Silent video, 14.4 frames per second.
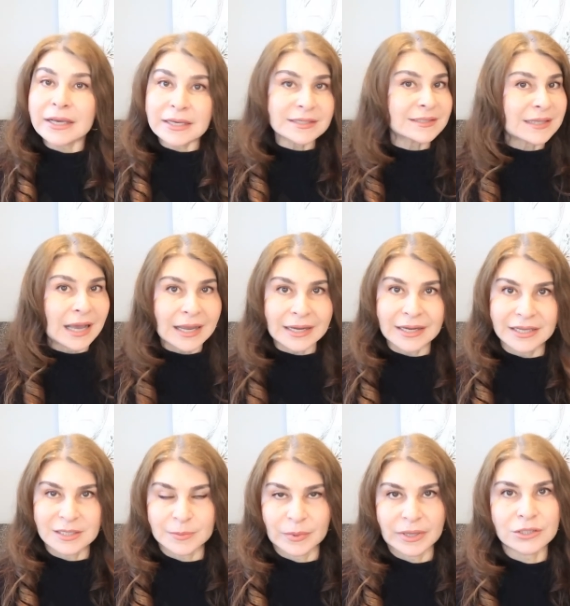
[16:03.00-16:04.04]
I exactly
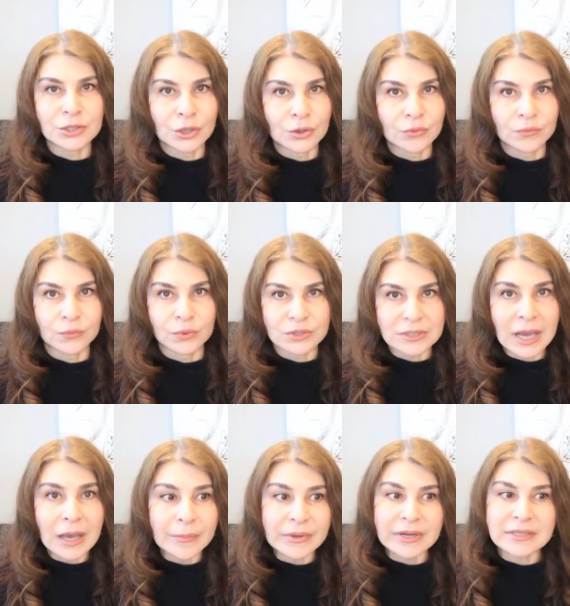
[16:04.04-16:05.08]
explained to her what's
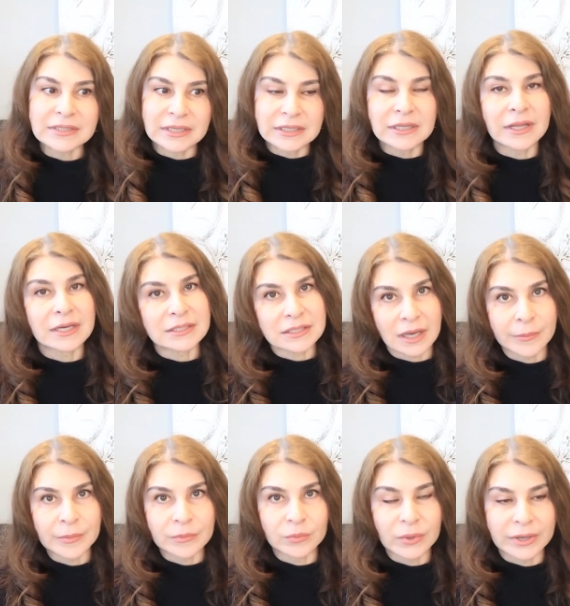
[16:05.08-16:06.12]
happened. I said the last
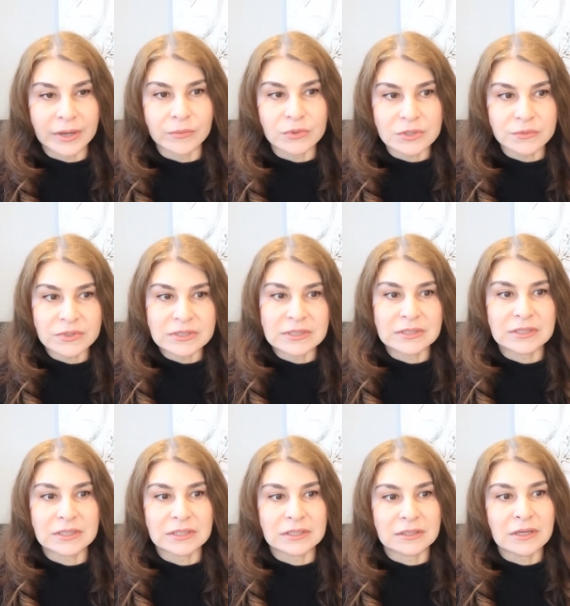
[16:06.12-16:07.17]
time when I was
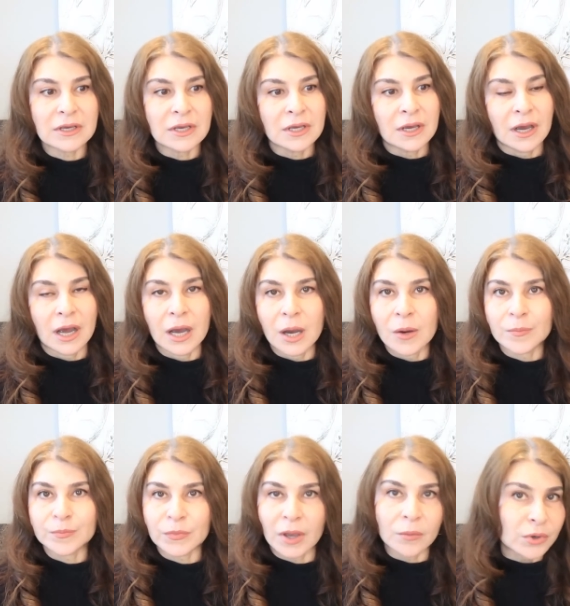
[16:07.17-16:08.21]
visiting,
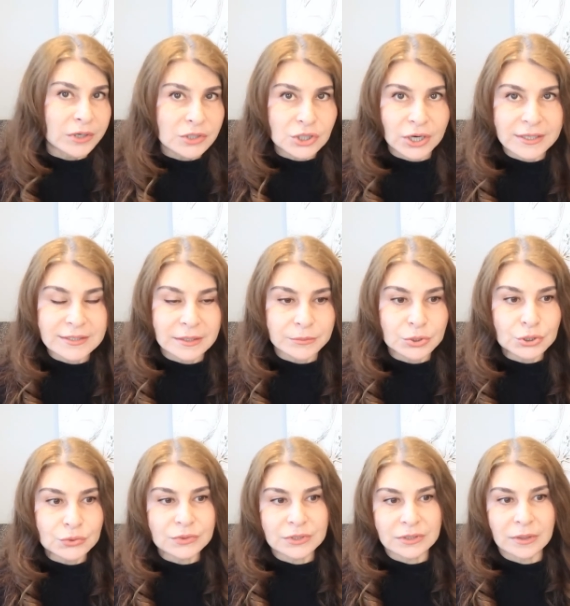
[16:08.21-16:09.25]
I want to try some
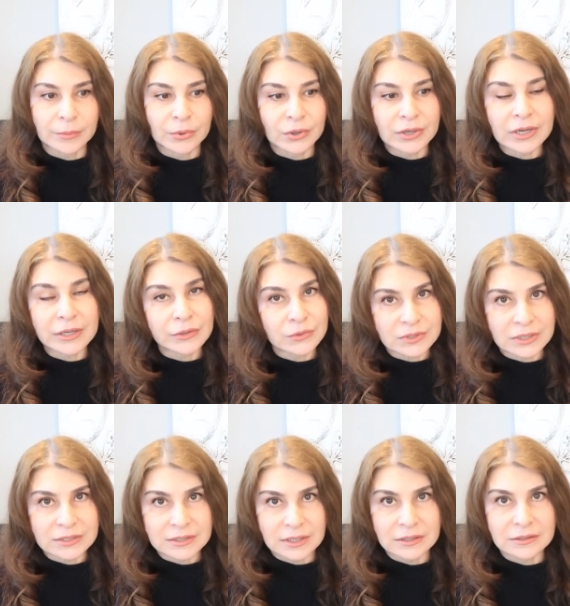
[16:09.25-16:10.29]
shoes, and apparently you
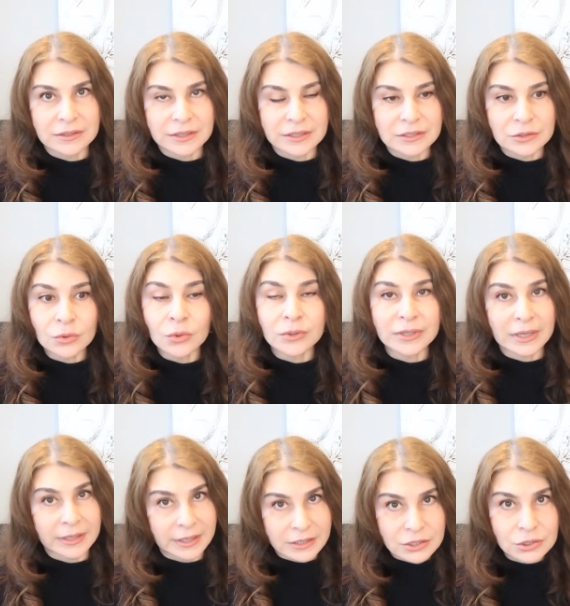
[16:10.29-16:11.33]
said that there is none,
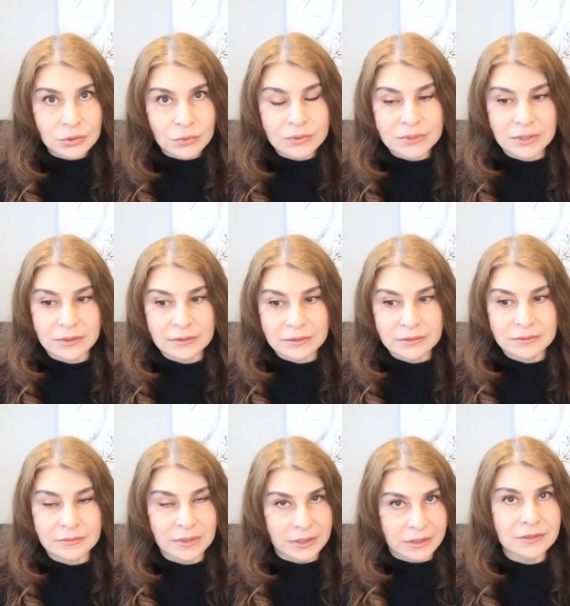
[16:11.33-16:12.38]
and I saw that
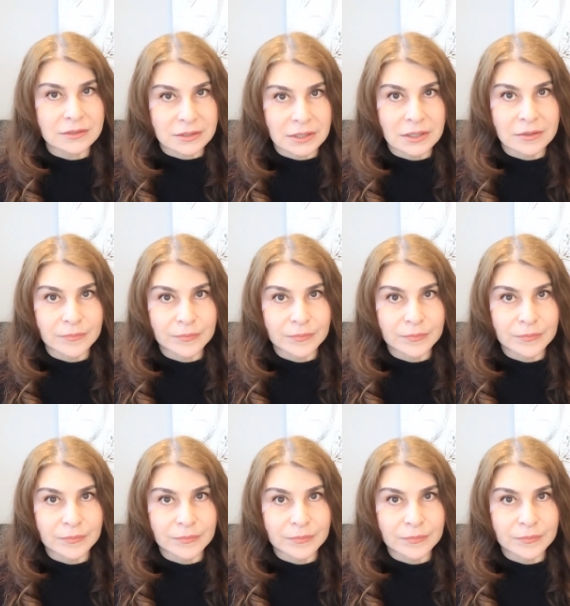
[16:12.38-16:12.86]
there is